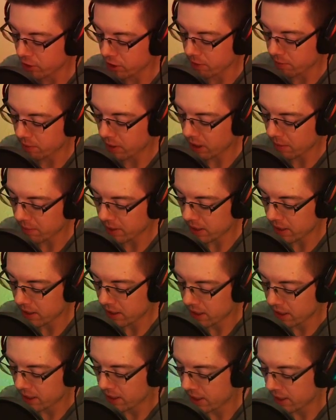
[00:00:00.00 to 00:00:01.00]
compartment.
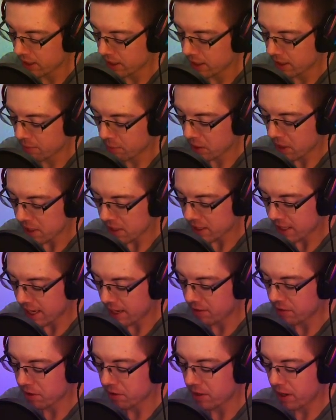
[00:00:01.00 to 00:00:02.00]
Place
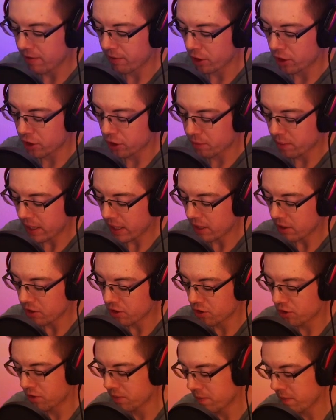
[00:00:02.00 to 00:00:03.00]
down the graveyard
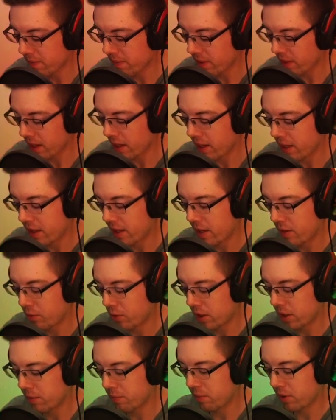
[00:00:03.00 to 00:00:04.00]
spells. And then
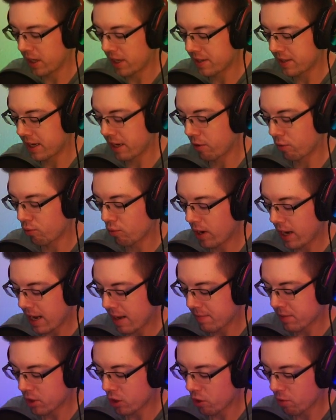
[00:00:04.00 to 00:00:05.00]
we're going to place a
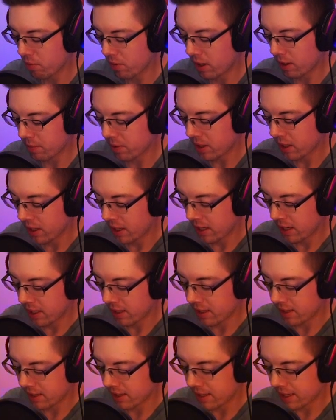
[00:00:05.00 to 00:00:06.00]
Ram to open up
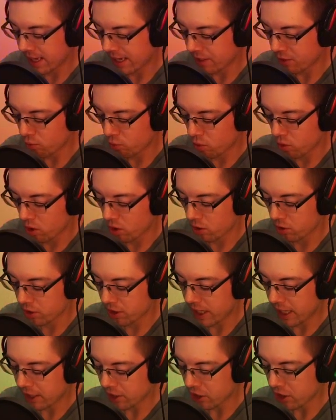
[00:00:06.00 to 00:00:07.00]
this next wall
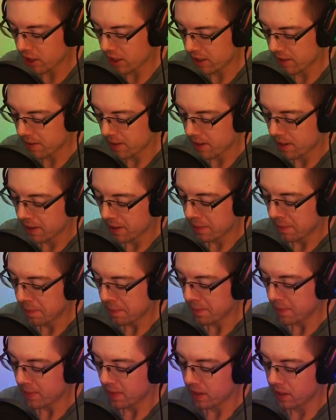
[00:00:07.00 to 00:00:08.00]
section.
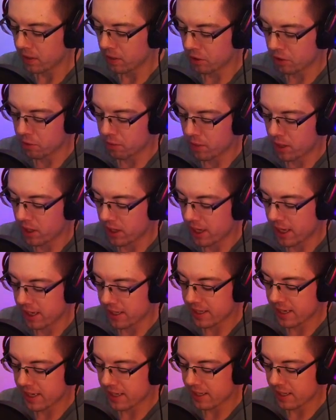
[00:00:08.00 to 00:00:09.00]
It'll spawn a
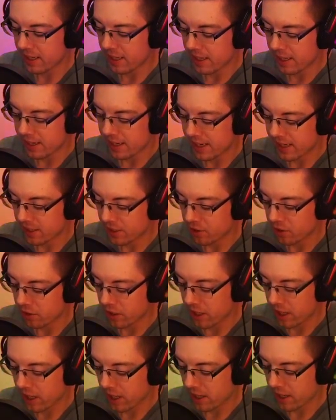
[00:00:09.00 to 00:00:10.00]
Tesla next to
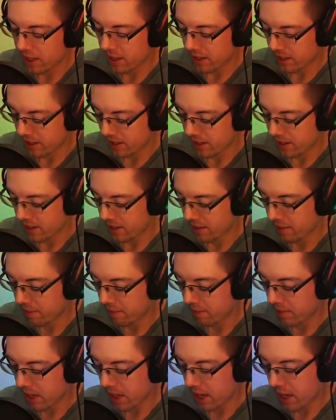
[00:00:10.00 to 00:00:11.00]
the
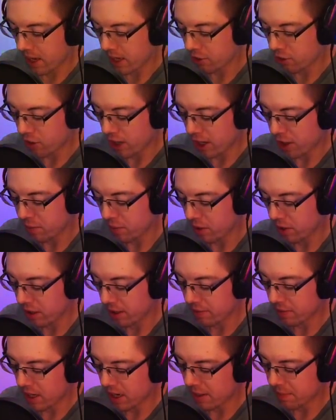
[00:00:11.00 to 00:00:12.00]
trash building
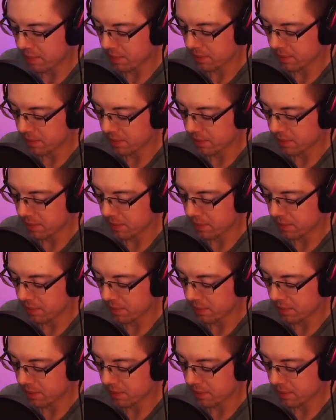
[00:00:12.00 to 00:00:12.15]
up top.